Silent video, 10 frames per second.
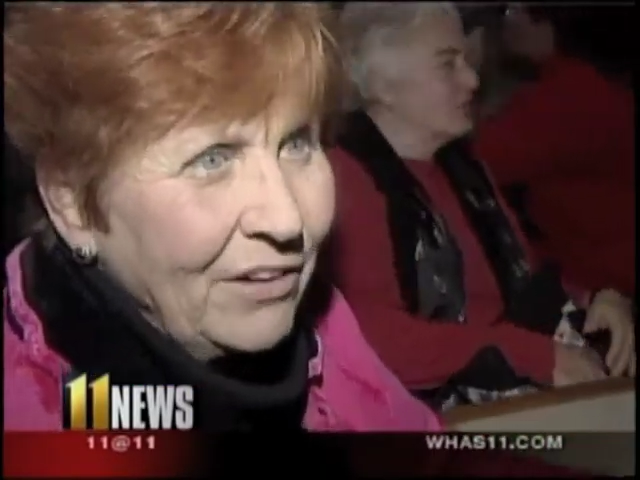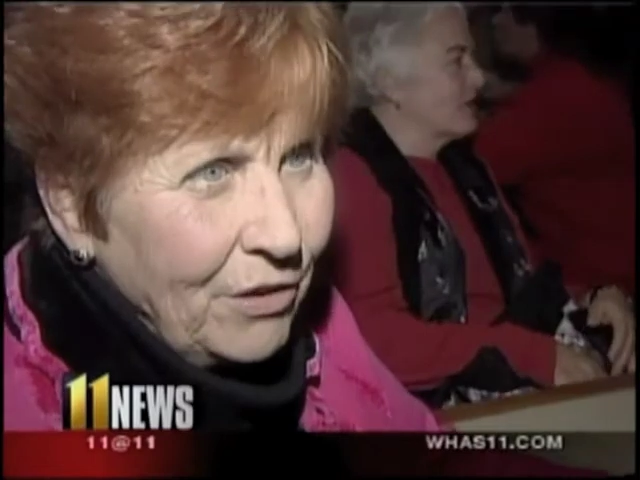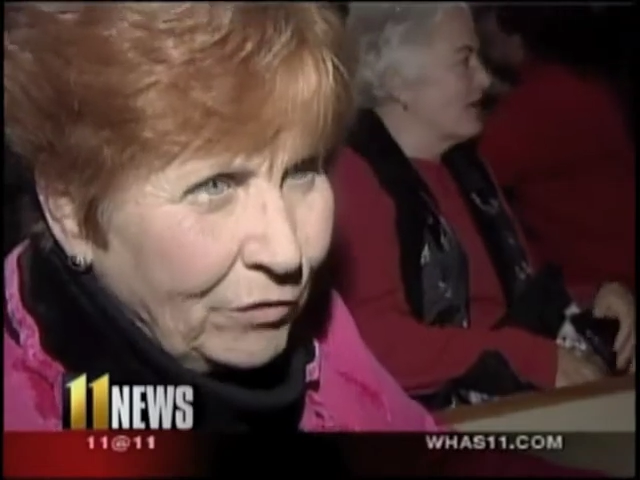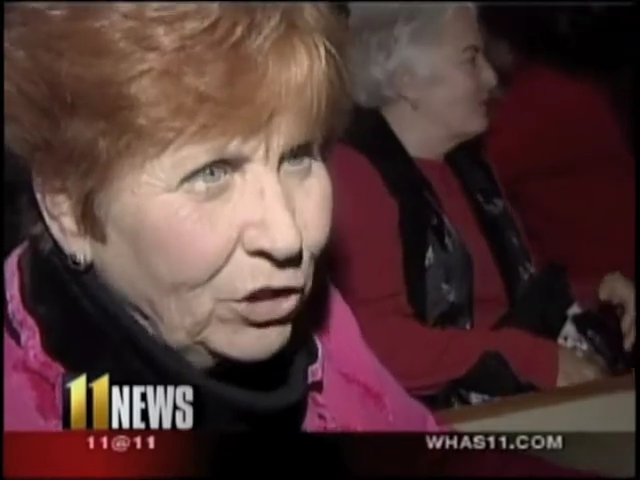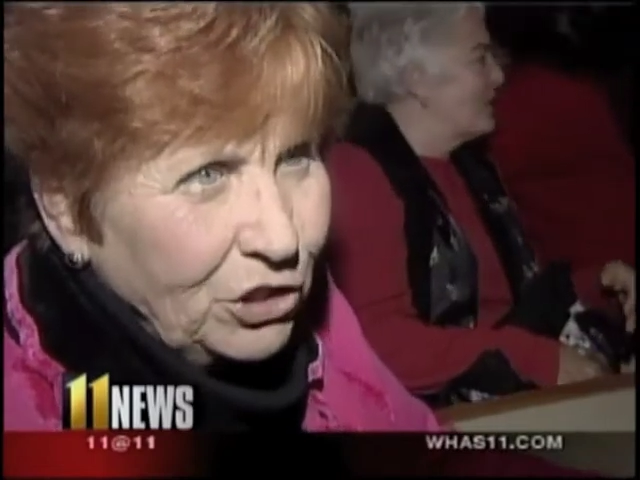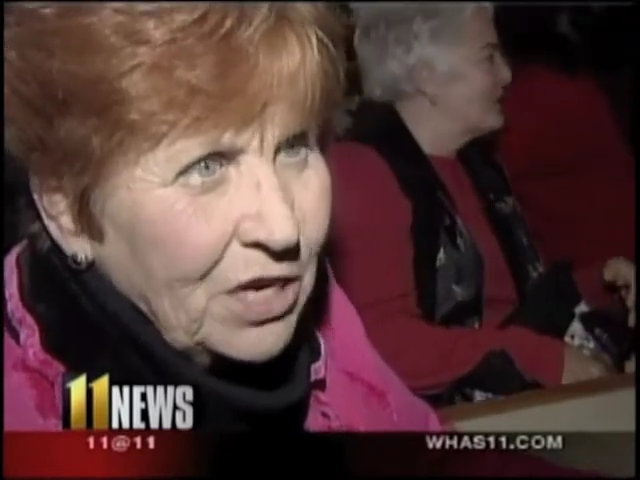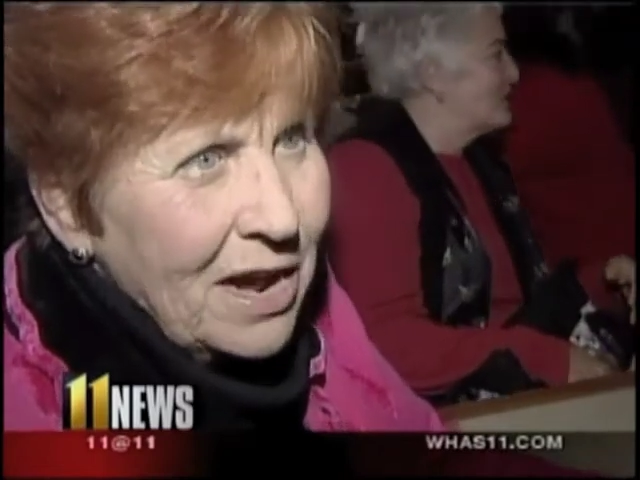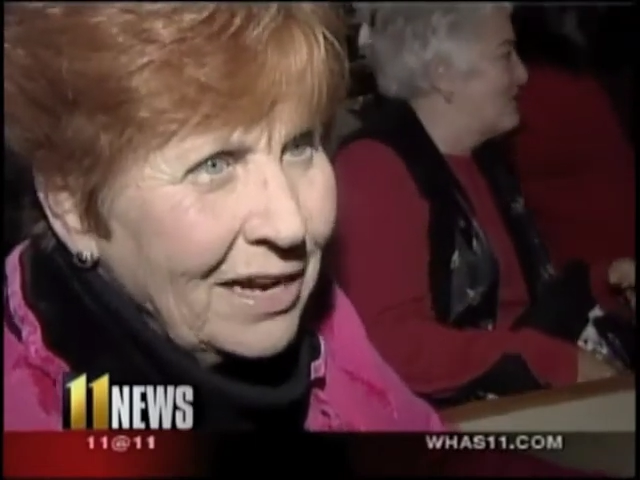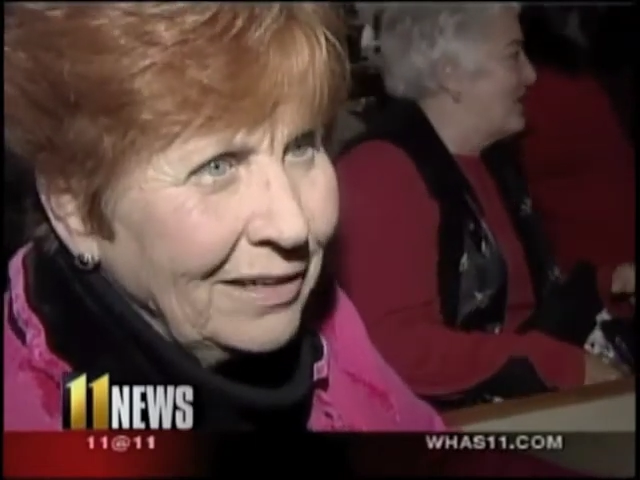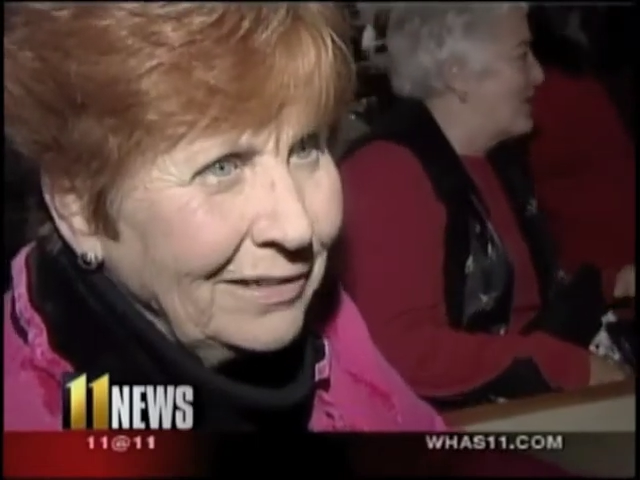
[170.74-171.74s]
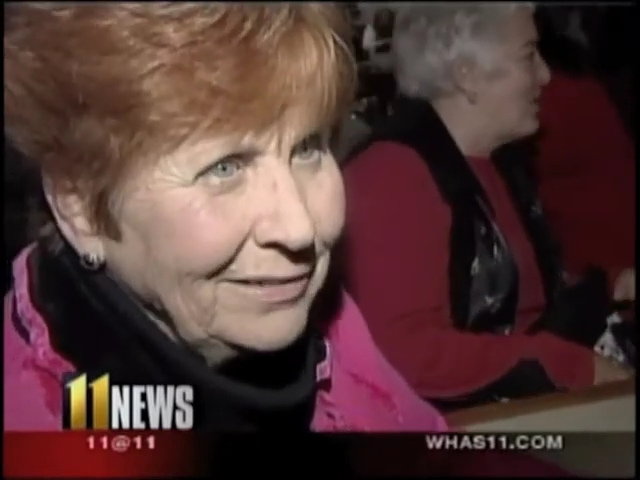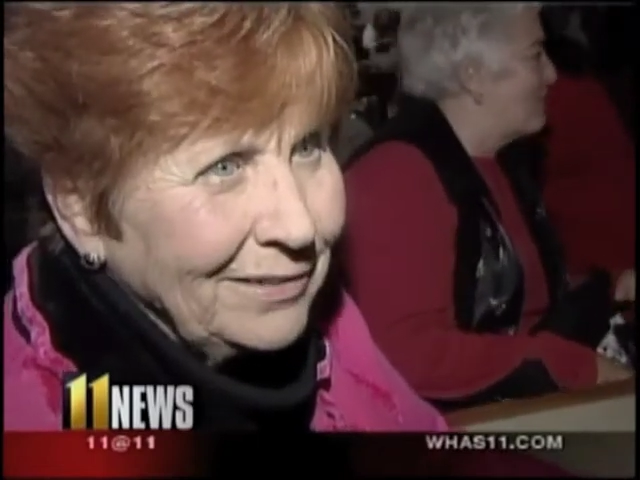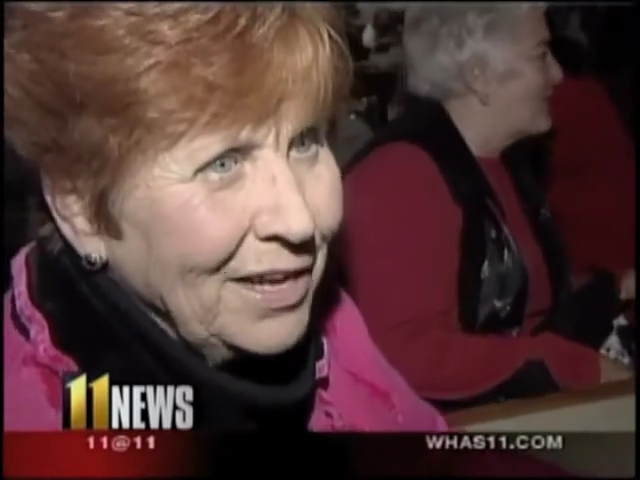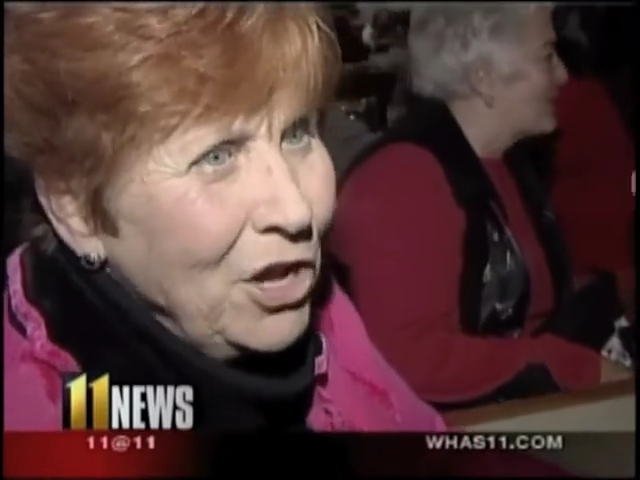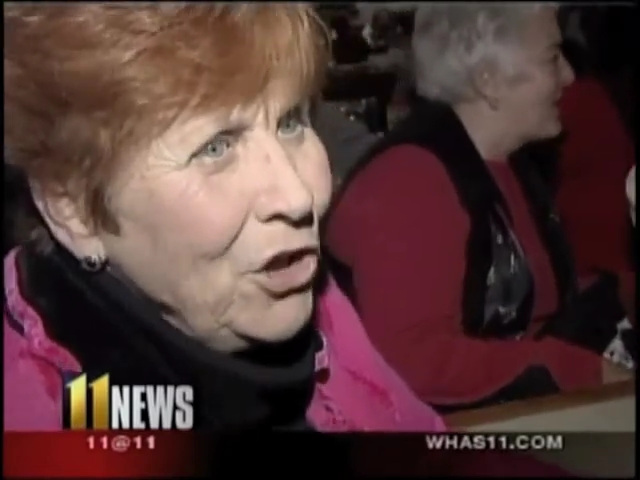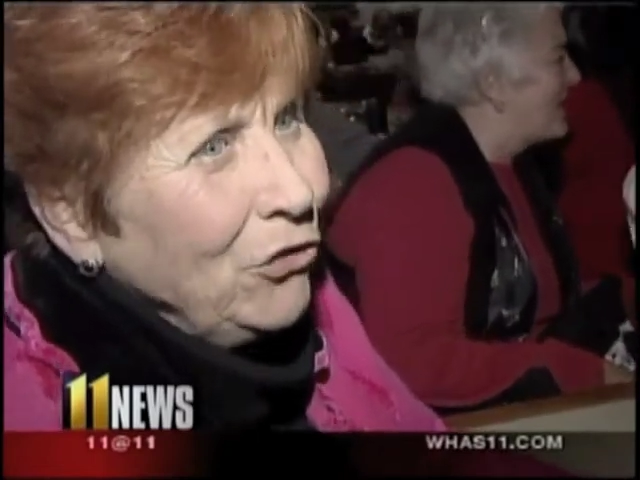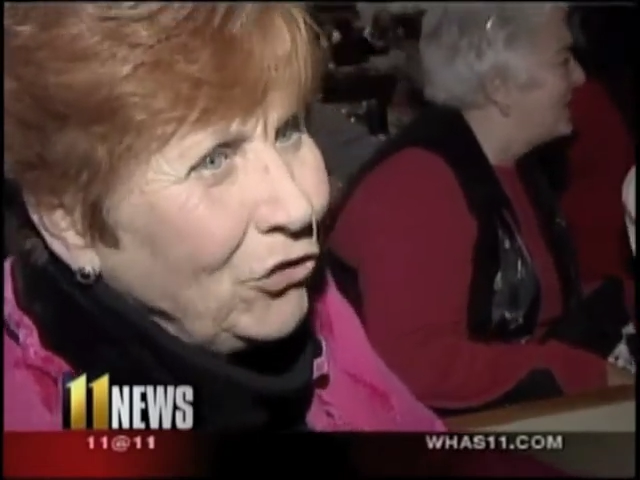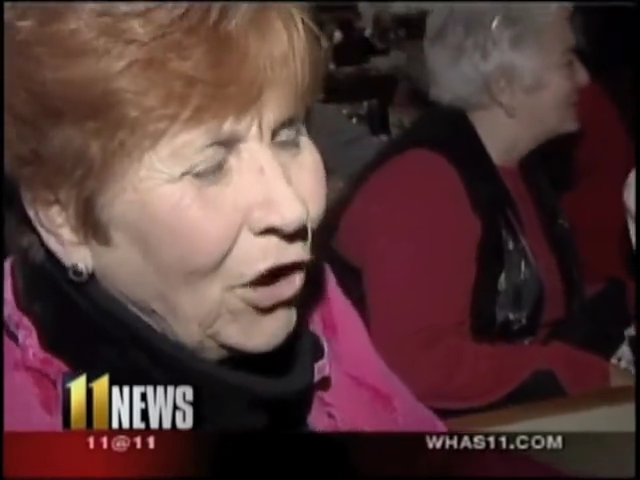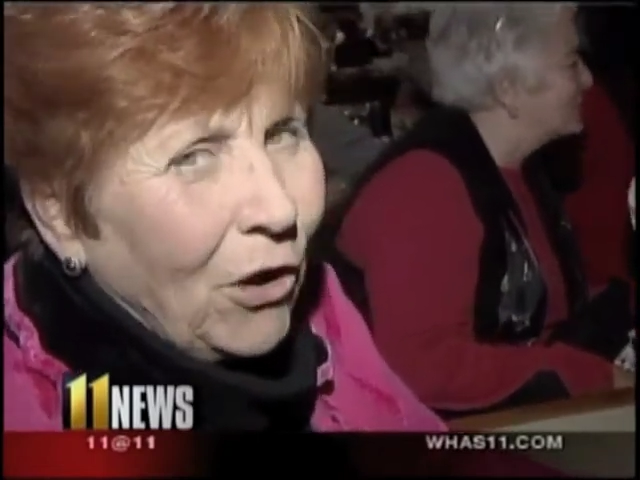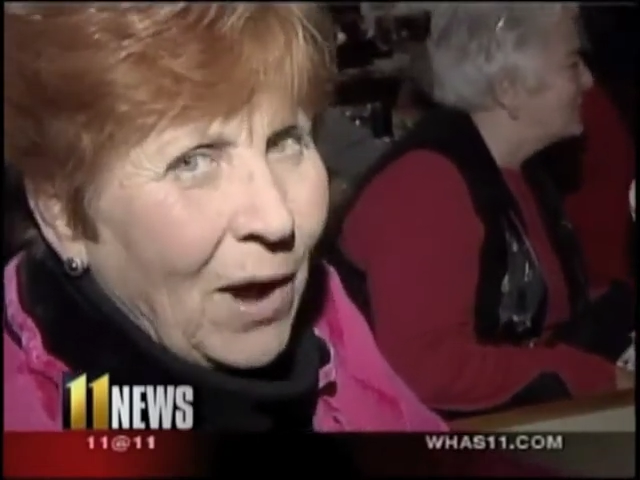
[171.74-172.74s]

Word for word: and the Virgin Islands, so